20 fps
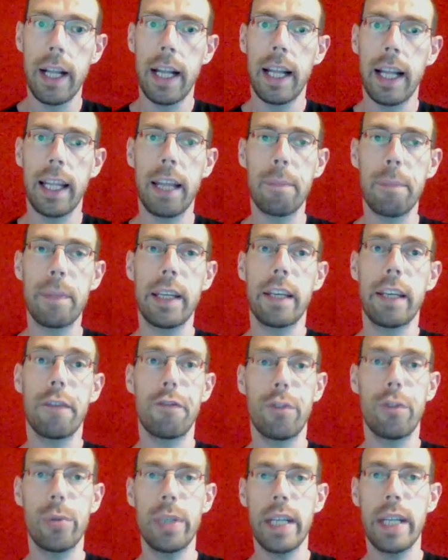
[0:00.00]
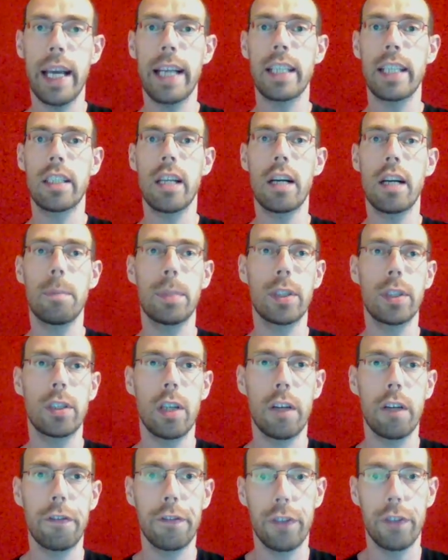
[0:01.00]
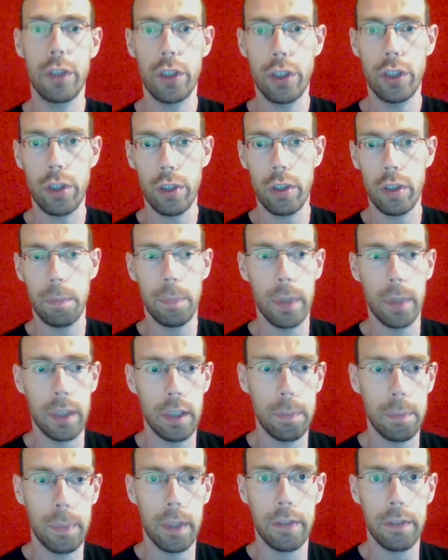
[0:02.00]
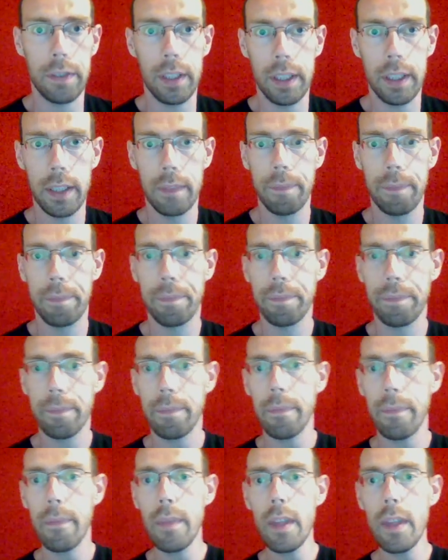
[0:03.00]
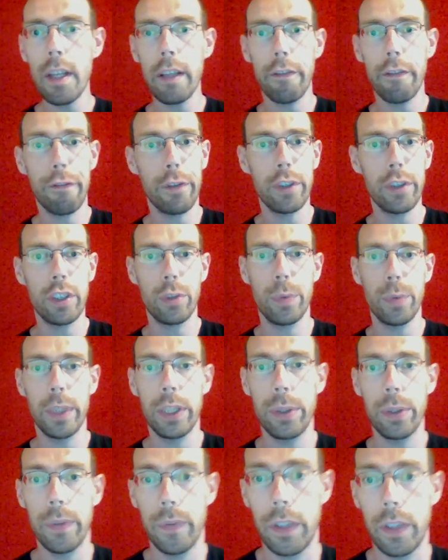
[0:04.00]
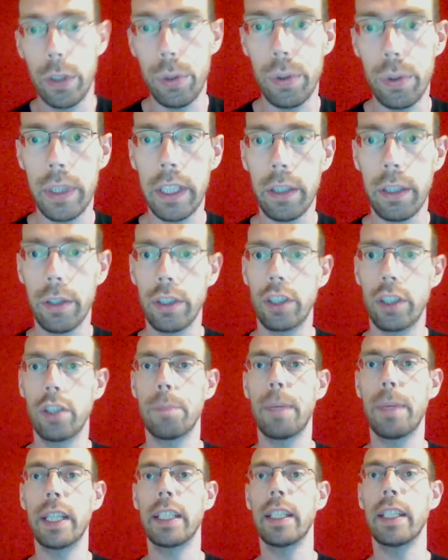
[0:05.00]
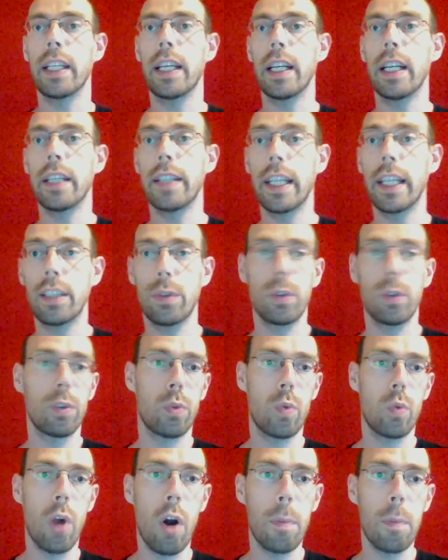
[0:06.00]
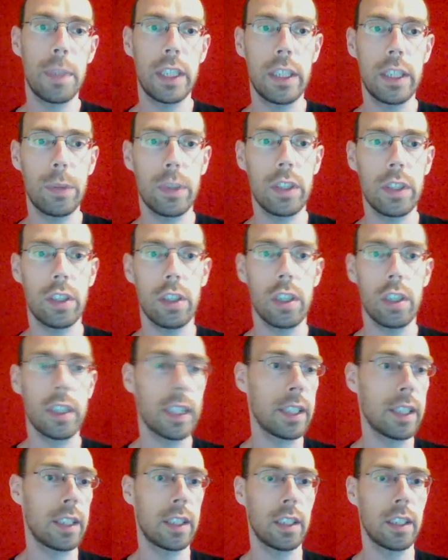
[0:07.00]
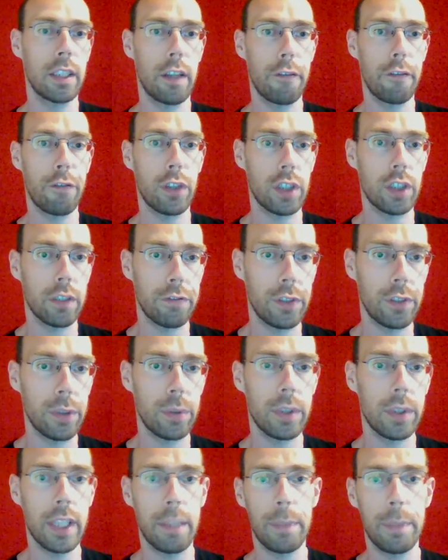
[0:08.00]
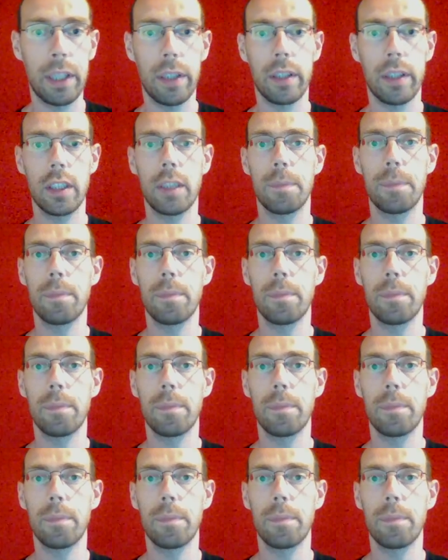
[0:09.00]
Let me give 3 examples of surplus profits. First, we use and consume many natural raw materials such as fossil fuels and minerals.